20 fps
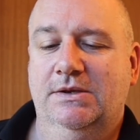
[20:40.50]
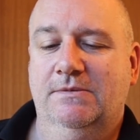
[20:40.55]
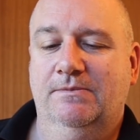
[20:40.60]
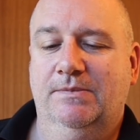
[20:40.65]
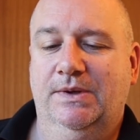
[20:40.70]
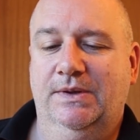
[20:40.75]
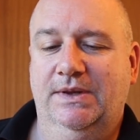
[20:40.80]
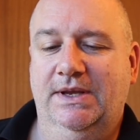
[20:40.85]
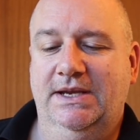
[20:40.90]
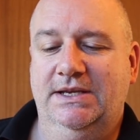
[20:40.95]

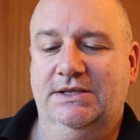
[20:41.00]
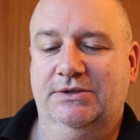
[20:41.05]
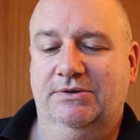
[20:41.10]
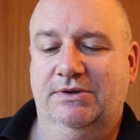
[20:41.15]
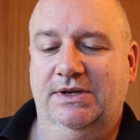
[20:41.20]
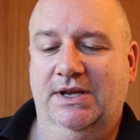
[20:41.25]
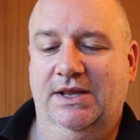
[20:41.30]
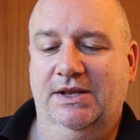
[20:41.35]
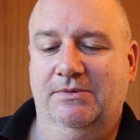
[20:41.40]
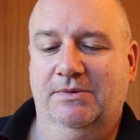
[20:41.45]
but these are
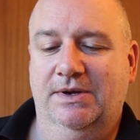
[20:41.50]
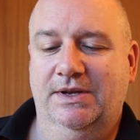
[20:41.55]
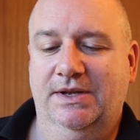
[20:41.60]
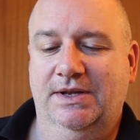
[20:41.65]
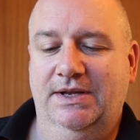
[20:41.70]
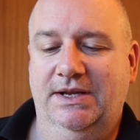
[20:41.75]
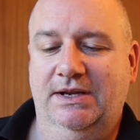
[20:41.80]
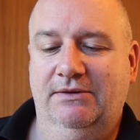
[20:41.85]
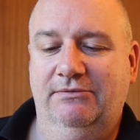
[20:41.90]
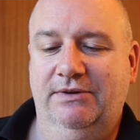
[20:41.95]
another one of
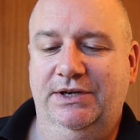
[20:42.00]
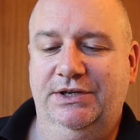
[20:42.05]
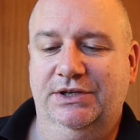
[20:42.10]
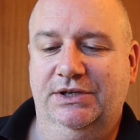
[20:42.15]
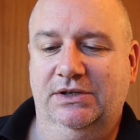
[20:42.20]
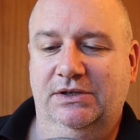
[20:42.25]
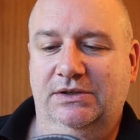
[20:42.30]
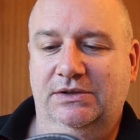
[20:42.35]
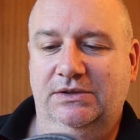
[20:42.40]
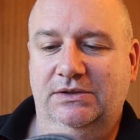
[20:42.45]
the
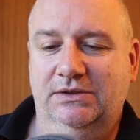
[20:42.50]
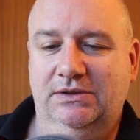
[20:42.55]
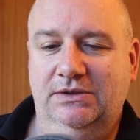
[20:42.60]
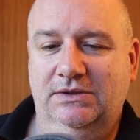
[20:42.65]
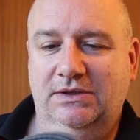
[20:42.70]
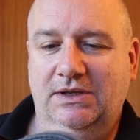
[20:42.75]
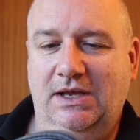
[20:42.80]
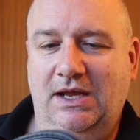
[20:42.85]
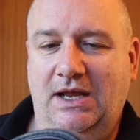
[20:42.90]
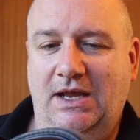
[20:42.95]
original
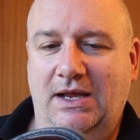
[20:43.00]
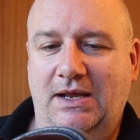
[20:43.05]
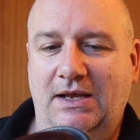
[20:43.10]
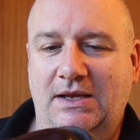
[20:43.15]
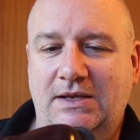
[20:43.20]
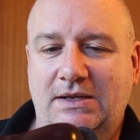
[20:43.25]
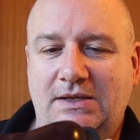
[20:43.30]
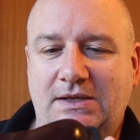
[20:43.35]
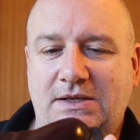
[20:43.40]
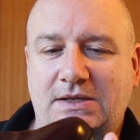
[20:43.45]

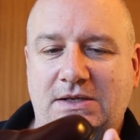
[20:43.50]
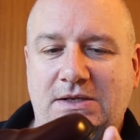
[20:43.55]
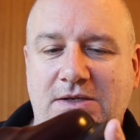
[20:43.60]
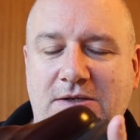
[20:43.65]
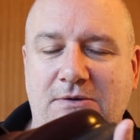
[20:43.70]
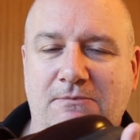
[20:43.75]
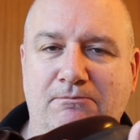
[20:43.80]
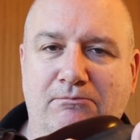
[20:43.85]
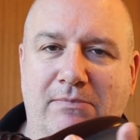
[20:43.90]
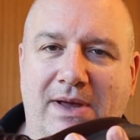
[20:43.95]

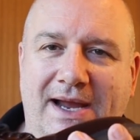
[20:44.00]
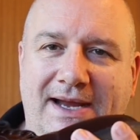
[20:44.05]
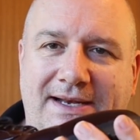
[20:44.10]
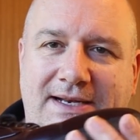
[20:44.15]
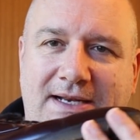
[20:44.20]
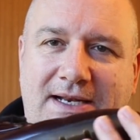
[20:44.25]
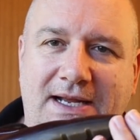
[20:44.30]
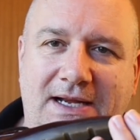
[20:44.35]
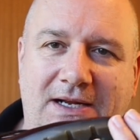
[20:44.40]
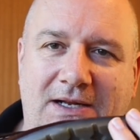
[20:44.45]
made
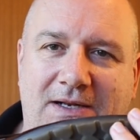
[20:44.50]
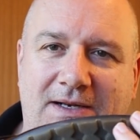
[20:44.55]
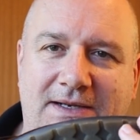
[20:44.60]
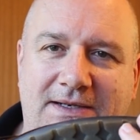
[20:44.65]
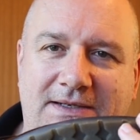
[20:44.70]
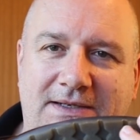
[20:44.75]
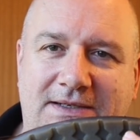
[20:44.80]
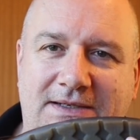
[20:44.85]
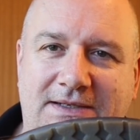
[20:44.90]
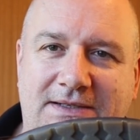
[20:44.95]
in
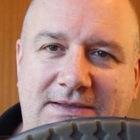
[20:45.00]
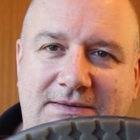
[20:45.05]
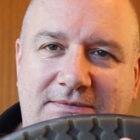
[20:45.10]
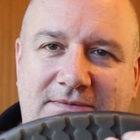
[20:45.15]
England